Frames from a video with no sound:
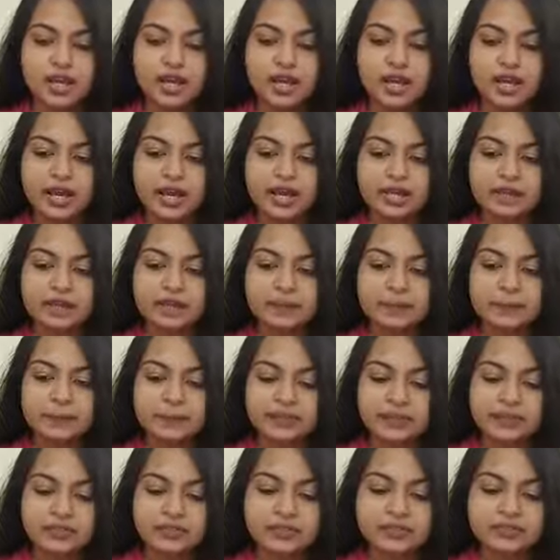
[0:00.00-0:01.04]
And
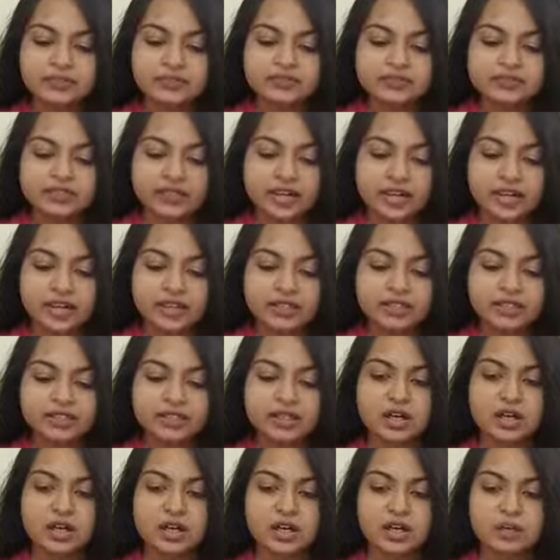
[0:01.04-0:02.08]
because of that,
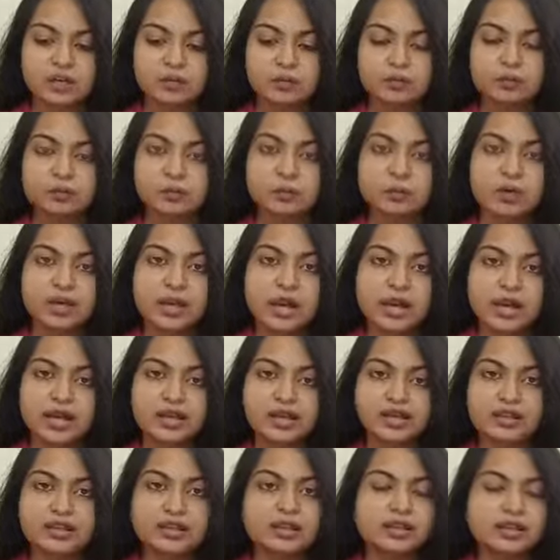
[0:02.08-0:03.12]
what I
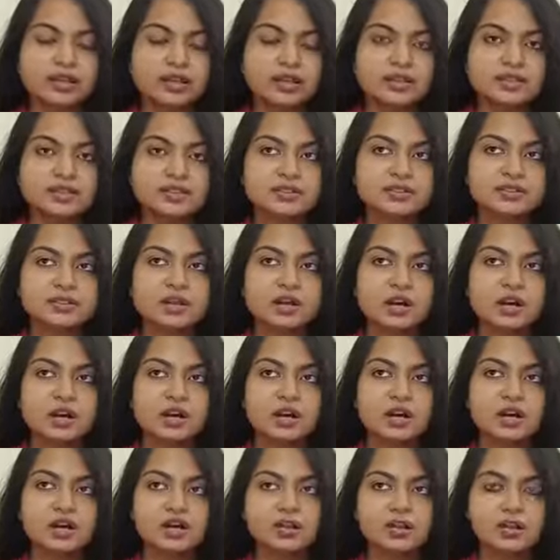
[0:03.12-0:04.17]
think is
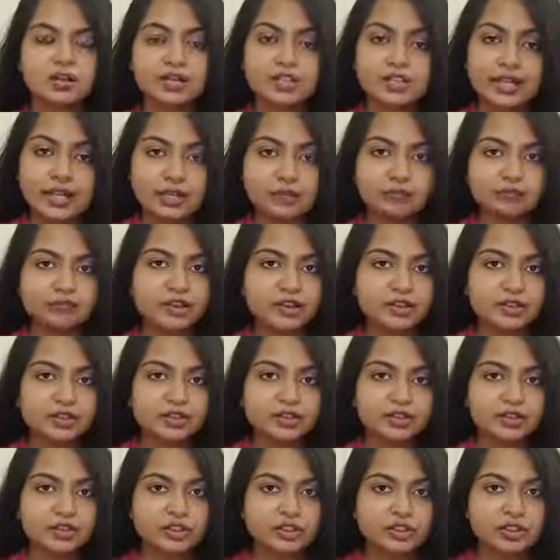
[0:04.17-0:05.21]
the time
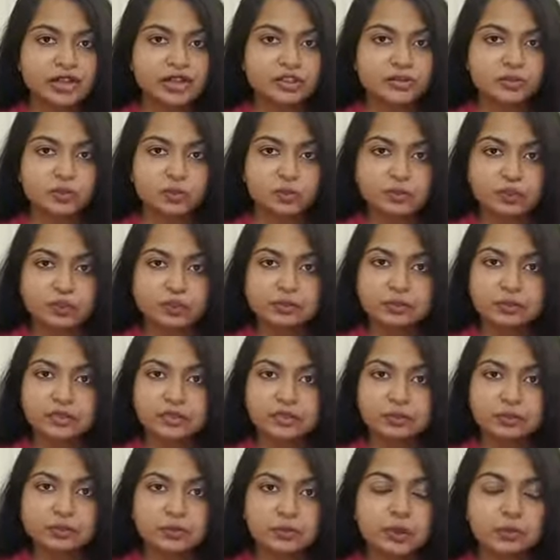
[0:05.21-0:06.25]
factor that will be
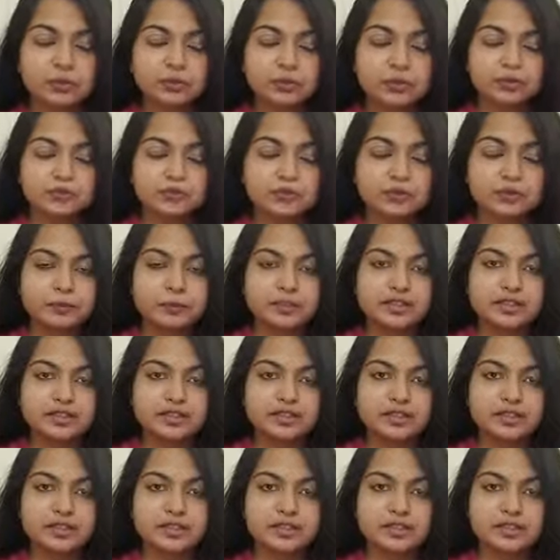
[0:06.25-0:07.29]
a problem for
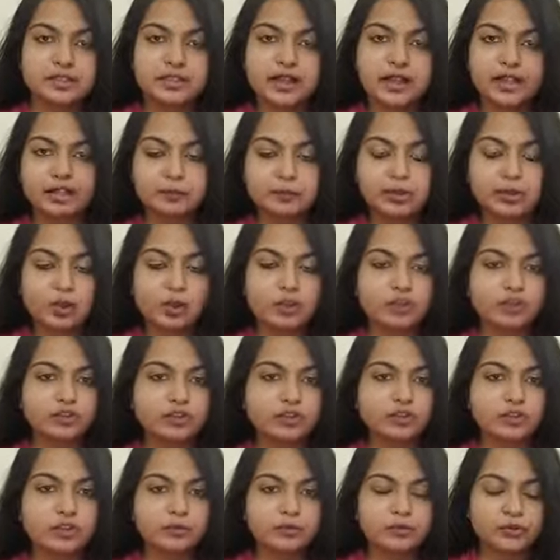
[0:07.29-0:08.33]
PTE can be
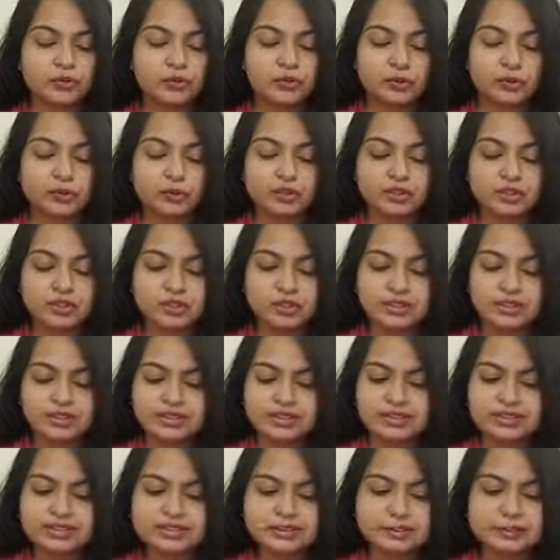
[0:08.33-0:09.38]
overcome through
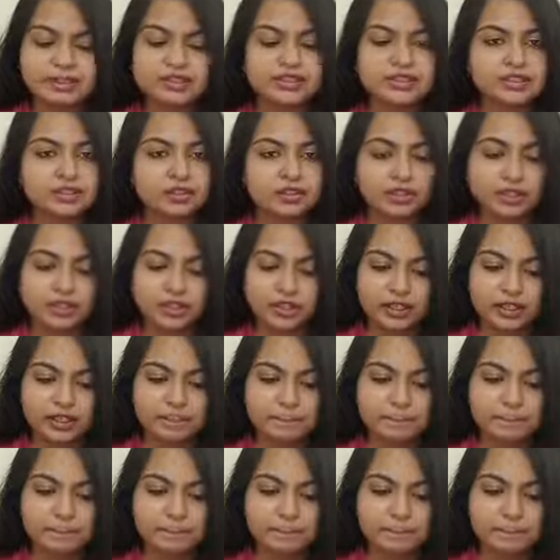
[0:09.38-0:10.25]
systematic learning.